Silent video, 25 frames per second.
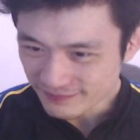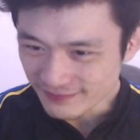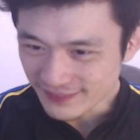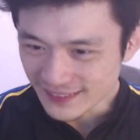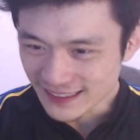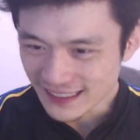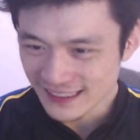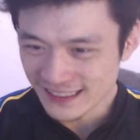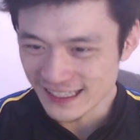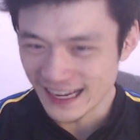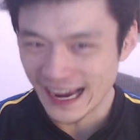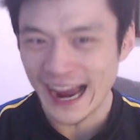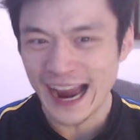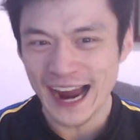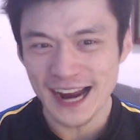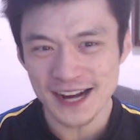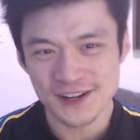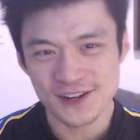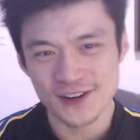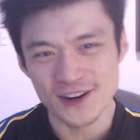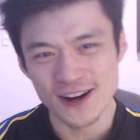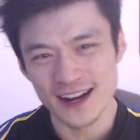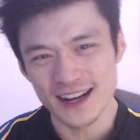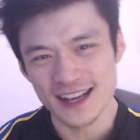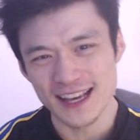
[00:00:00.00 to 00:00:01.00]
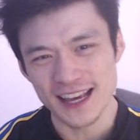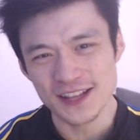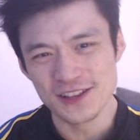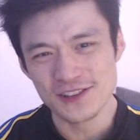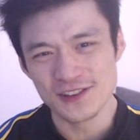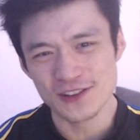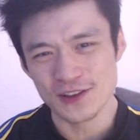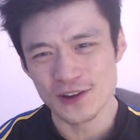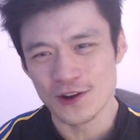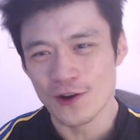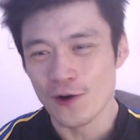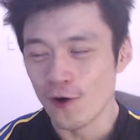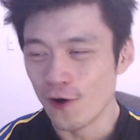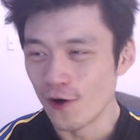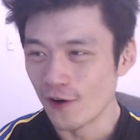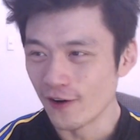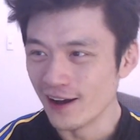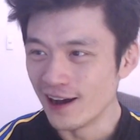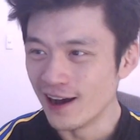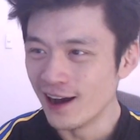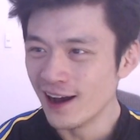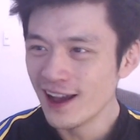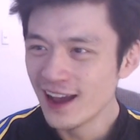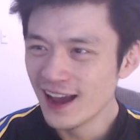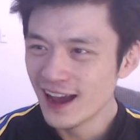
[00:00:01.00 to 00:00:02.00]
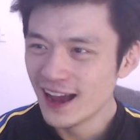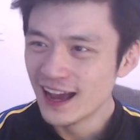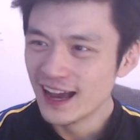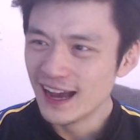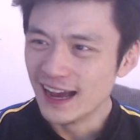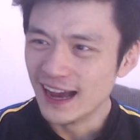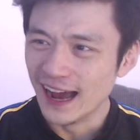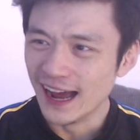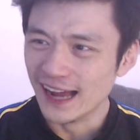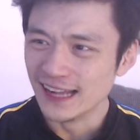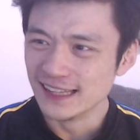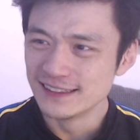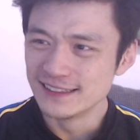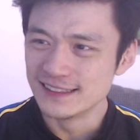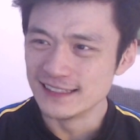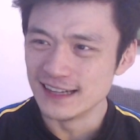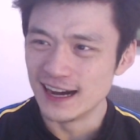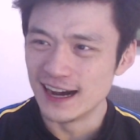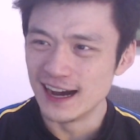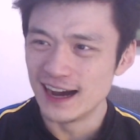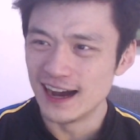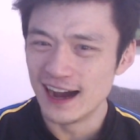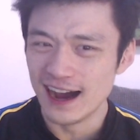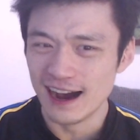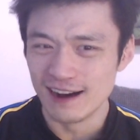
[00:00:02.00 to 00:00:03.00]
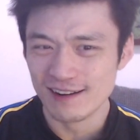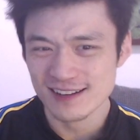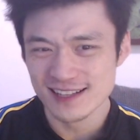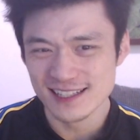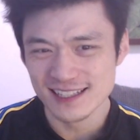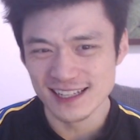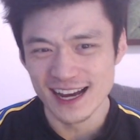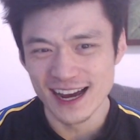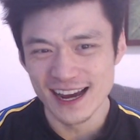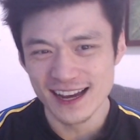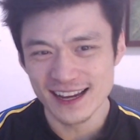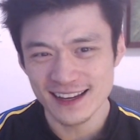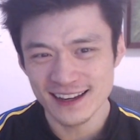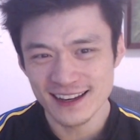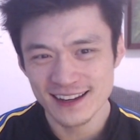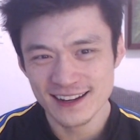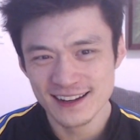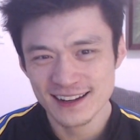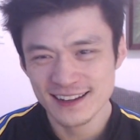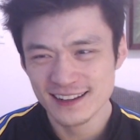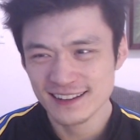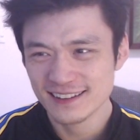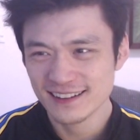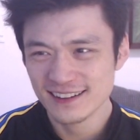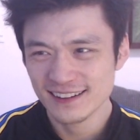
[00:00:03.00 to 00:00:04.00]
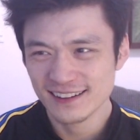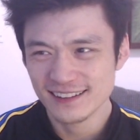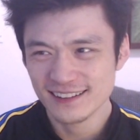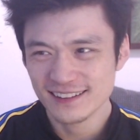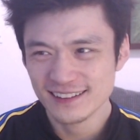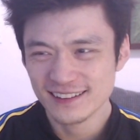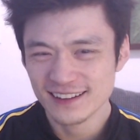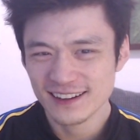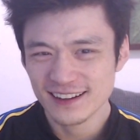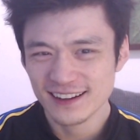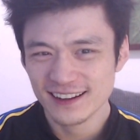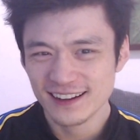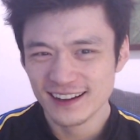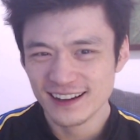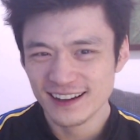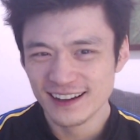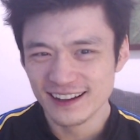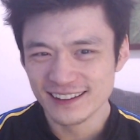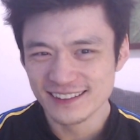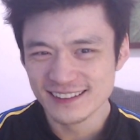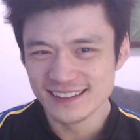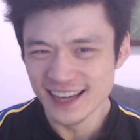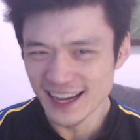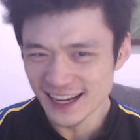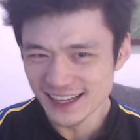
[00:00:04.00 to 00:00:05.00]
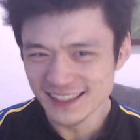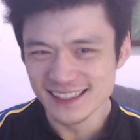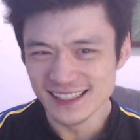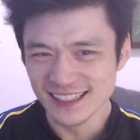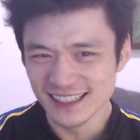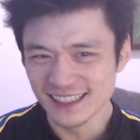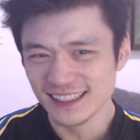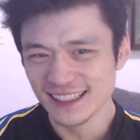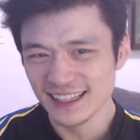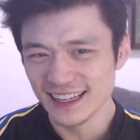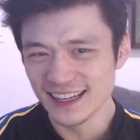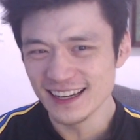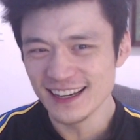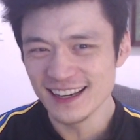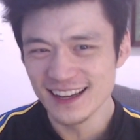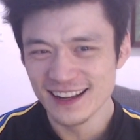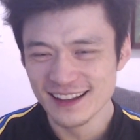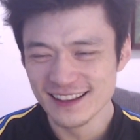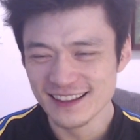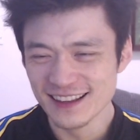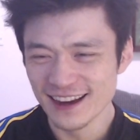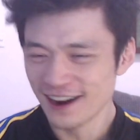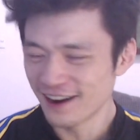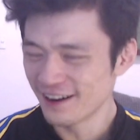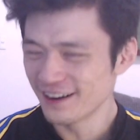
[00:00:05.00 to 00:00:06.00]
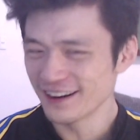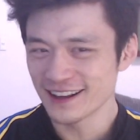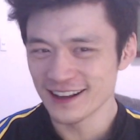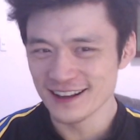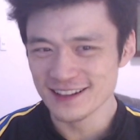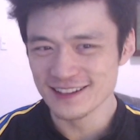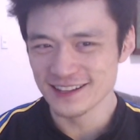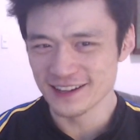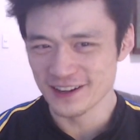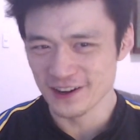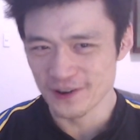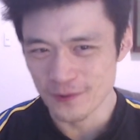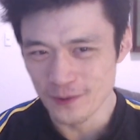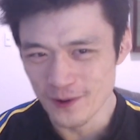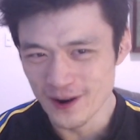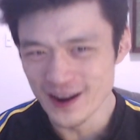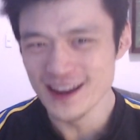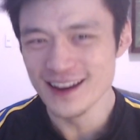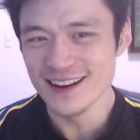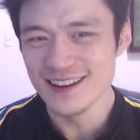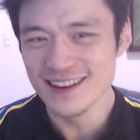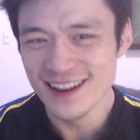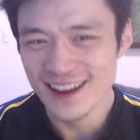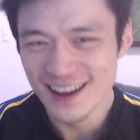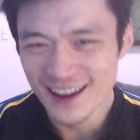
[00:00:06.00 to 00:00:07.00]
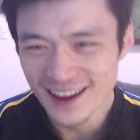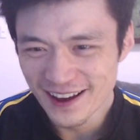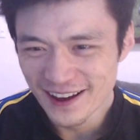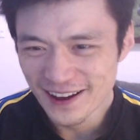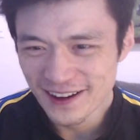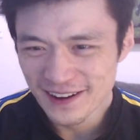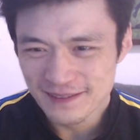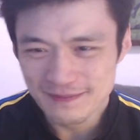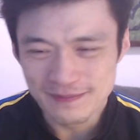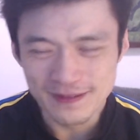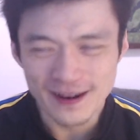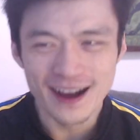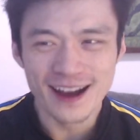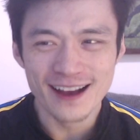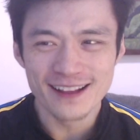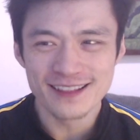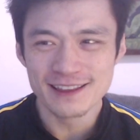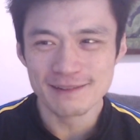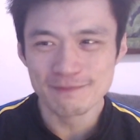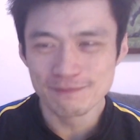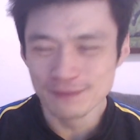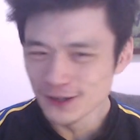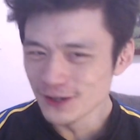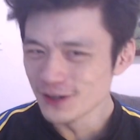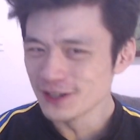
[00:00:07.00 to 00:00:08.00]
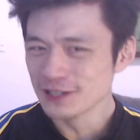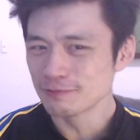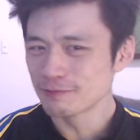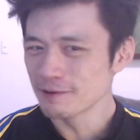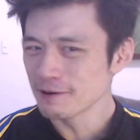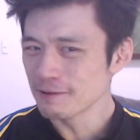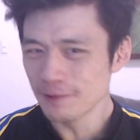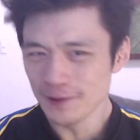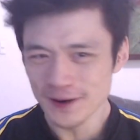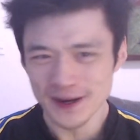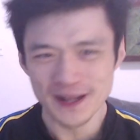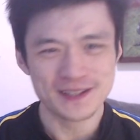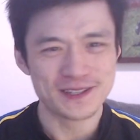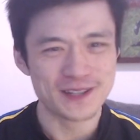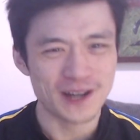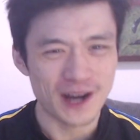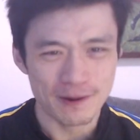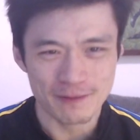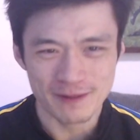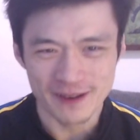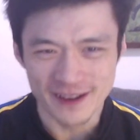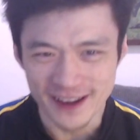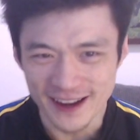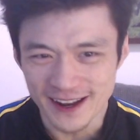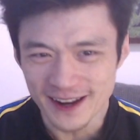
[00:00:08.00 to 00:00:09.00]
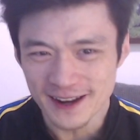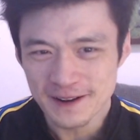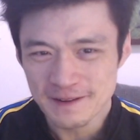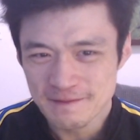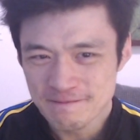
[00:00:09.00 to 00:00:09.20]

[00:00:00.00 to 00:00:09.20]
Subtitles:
the hat trick into the corner. And I was like, technically, the Hurricanes can win, but the Blues been pretty dominant.